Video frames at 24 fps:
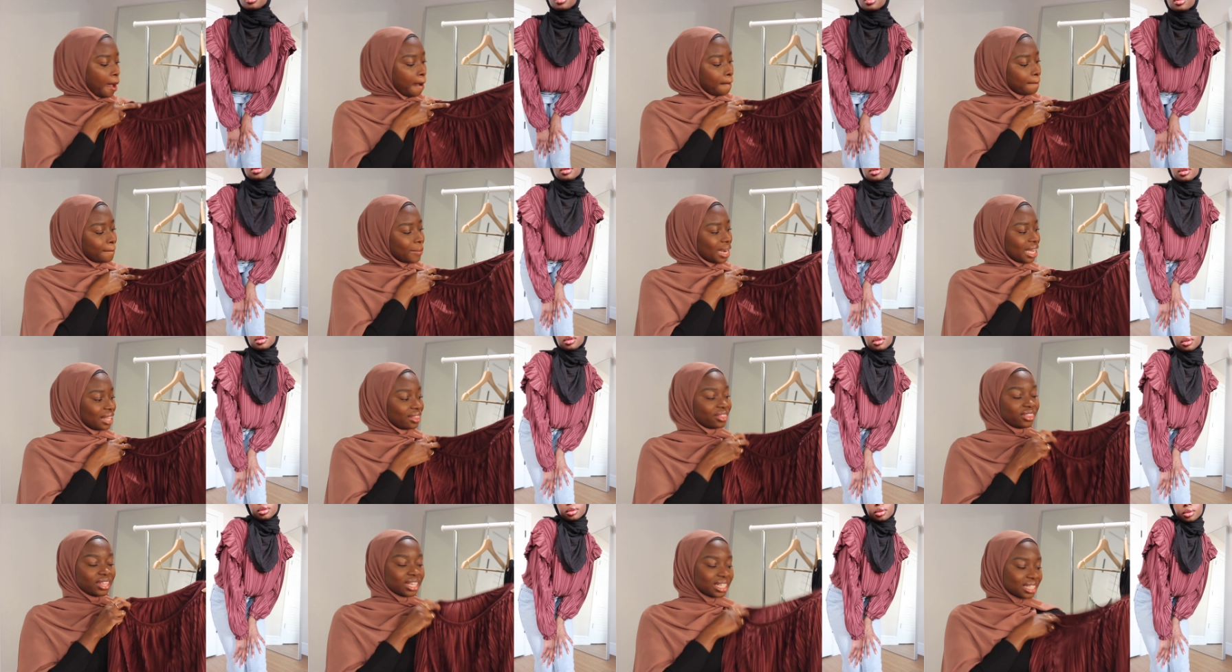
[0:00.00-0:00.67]

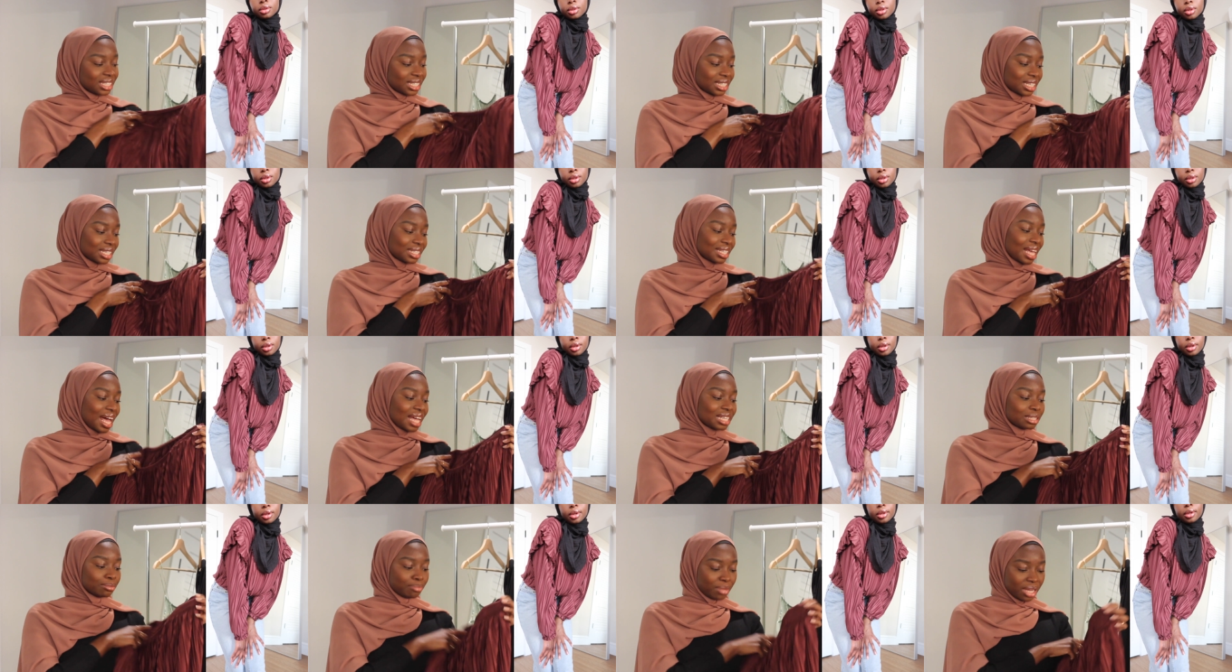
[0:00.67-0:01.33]
But this is the
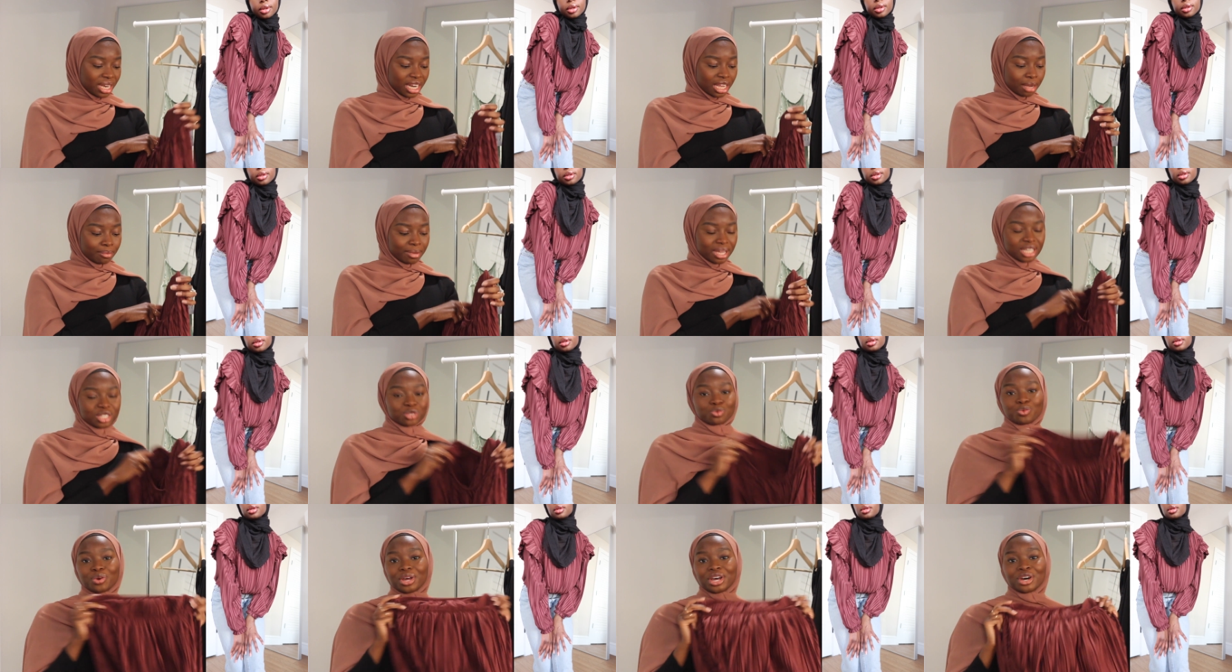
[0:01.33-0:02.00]
size medium
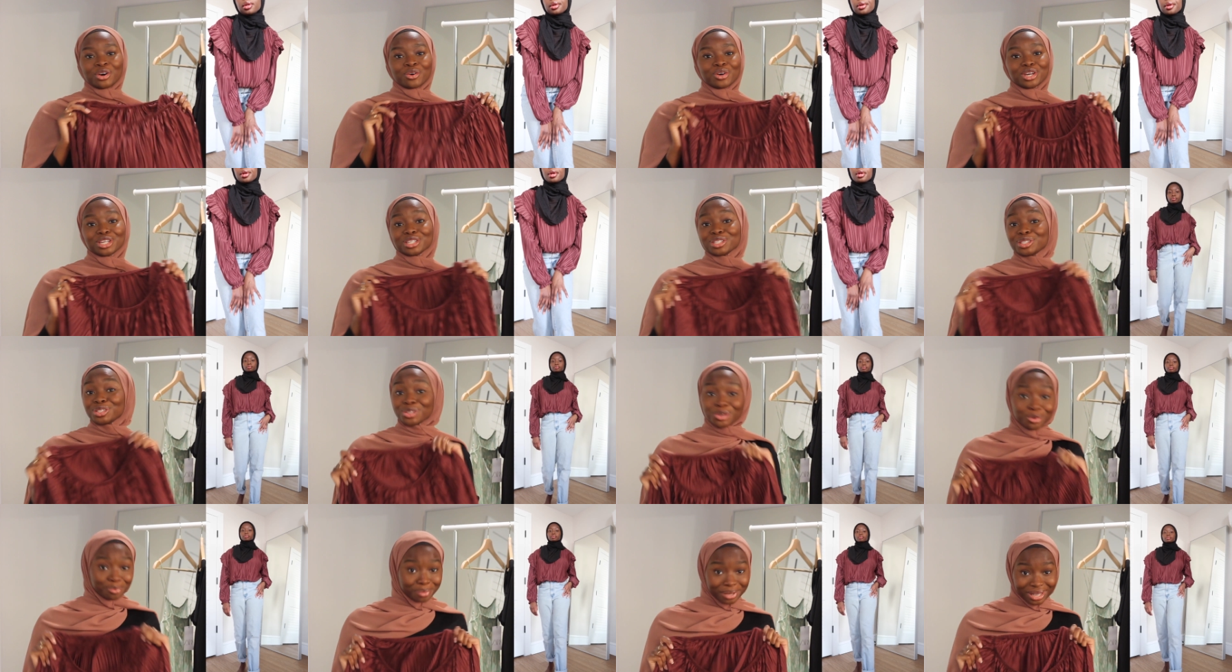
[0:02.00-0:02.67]
as well. It's
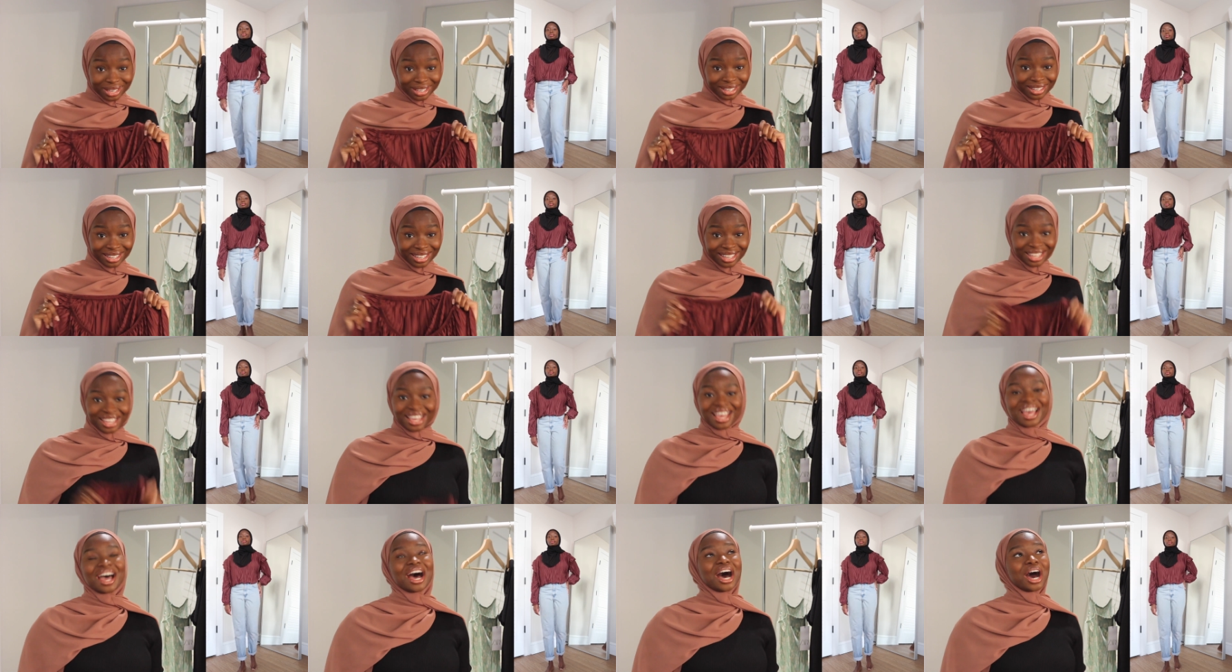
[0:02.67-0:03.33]
too big.
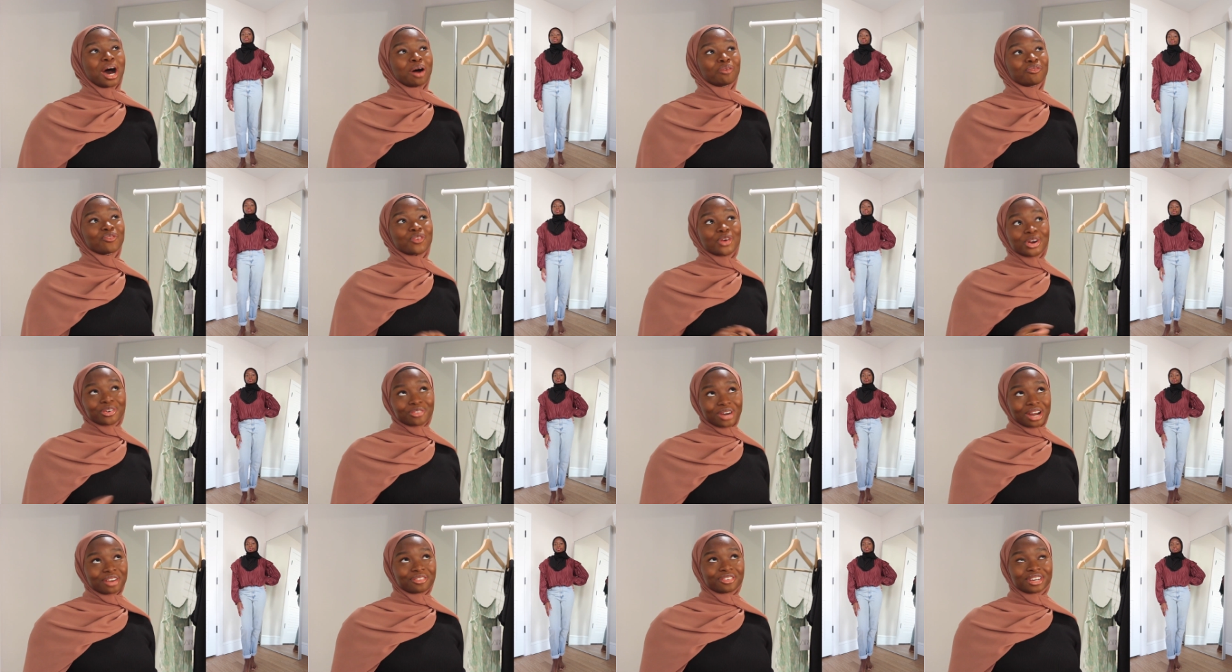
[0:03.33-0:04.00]
Um, for
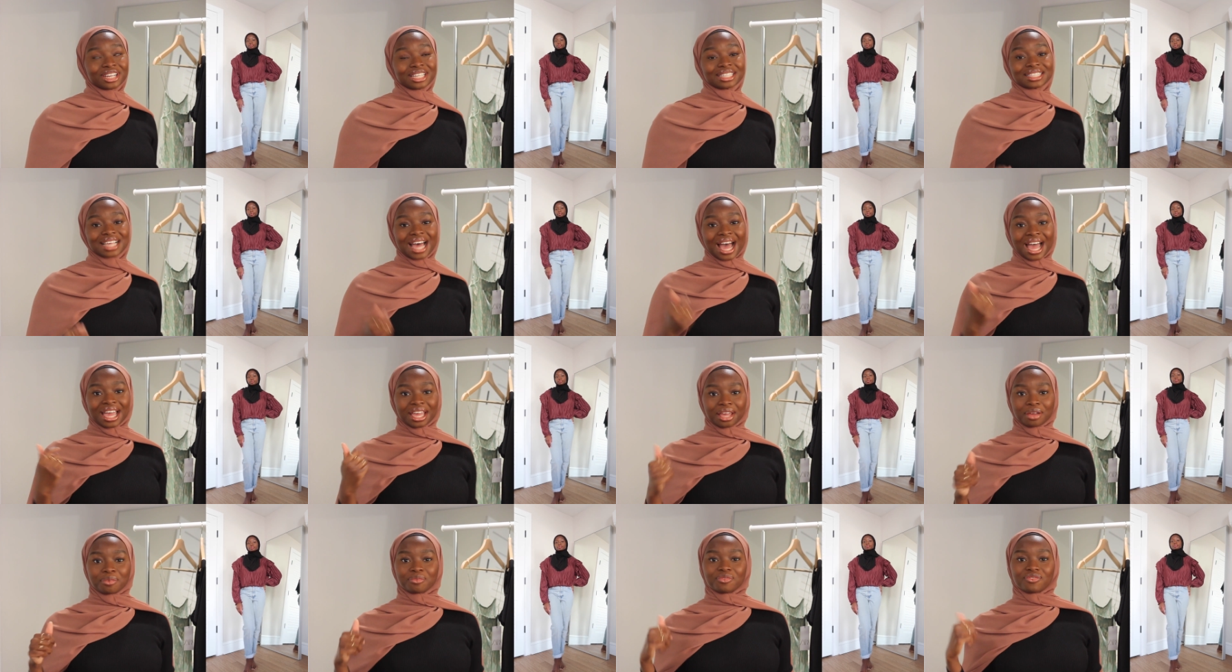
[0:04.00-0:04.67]
reference, I
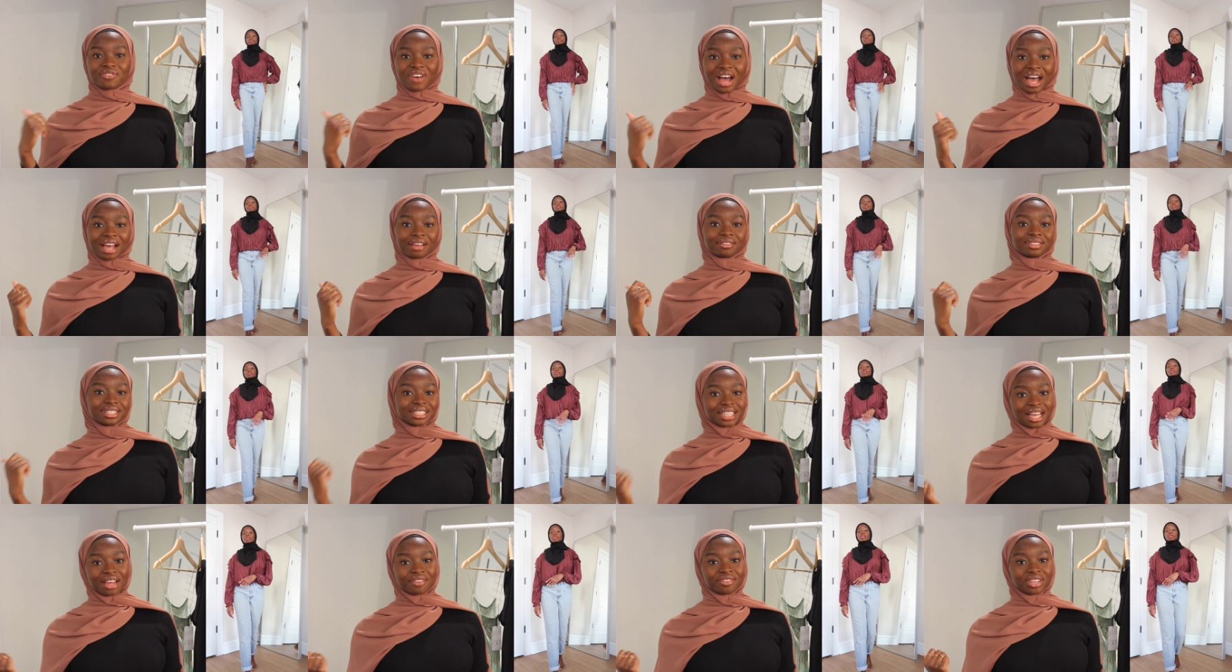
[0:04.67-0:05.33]
am
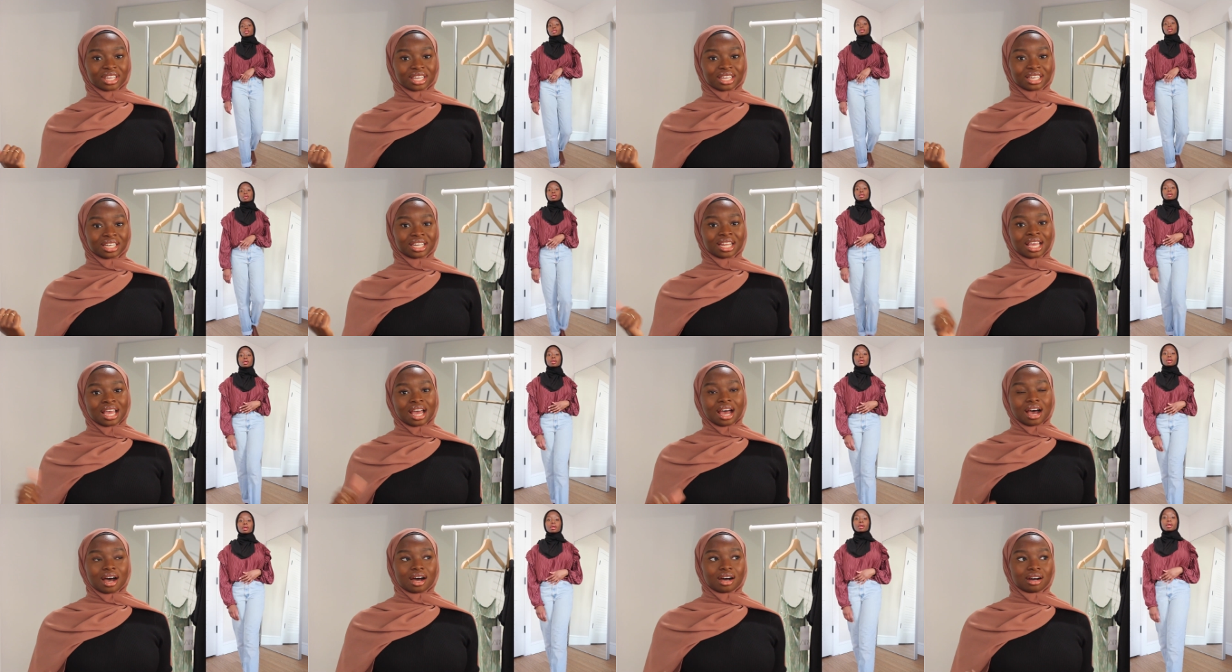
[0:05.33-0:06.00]
5'7",
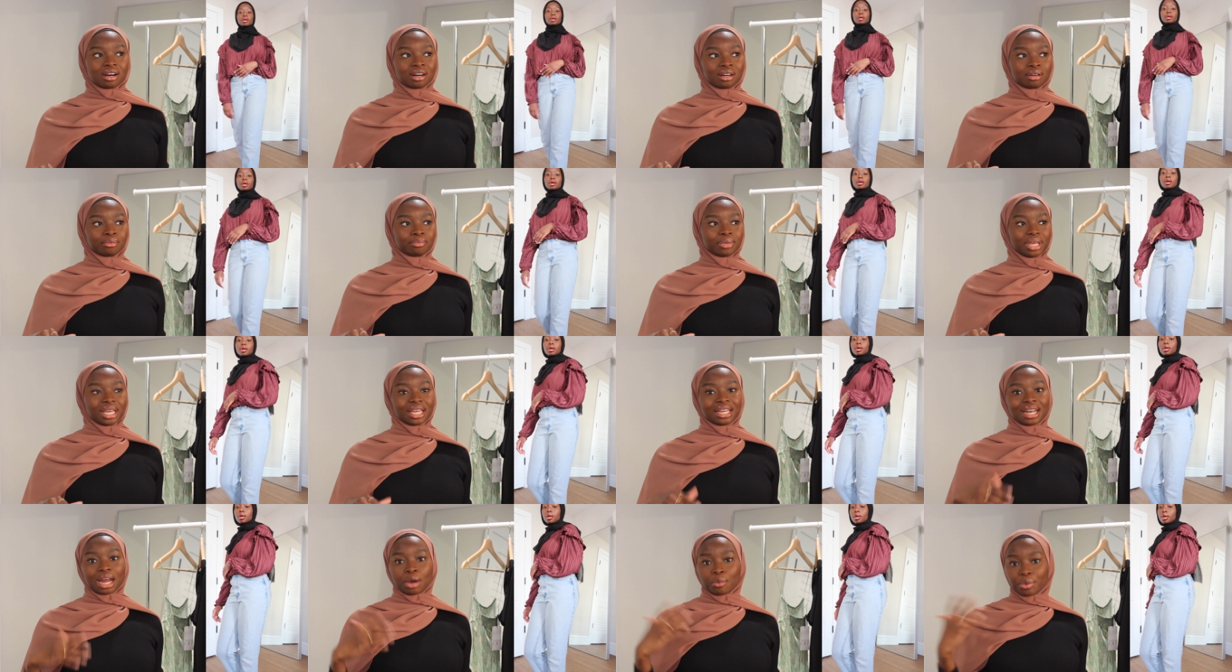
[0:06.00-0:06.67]
um,
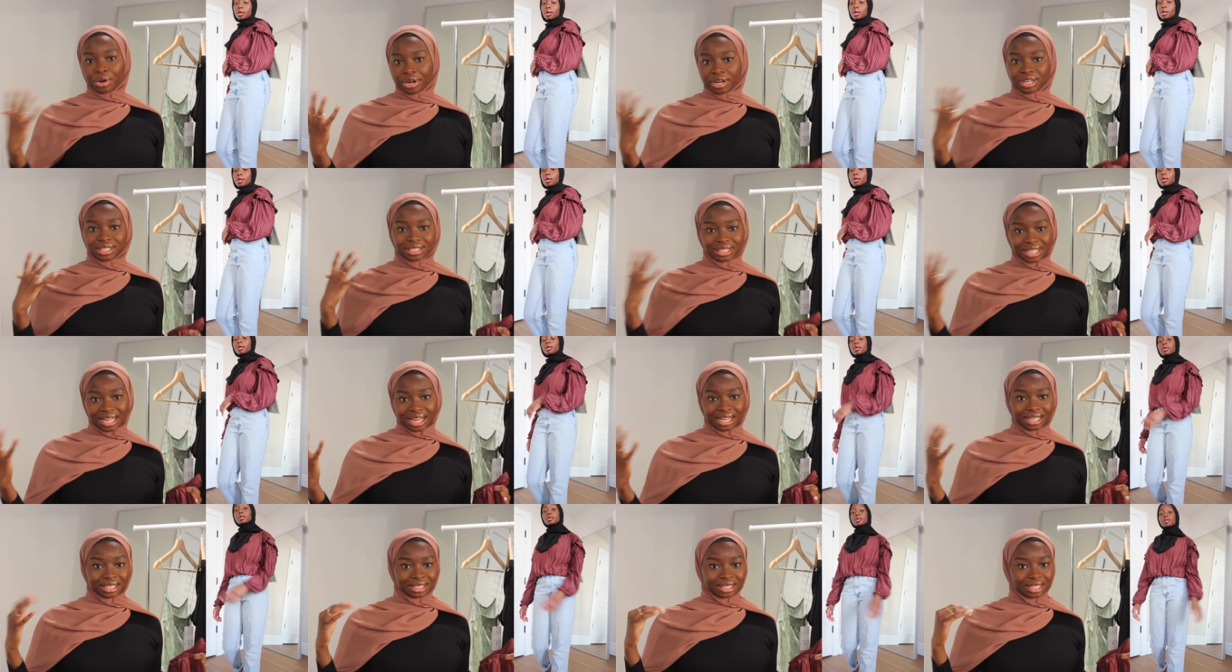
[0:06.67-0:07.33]
and I wear a size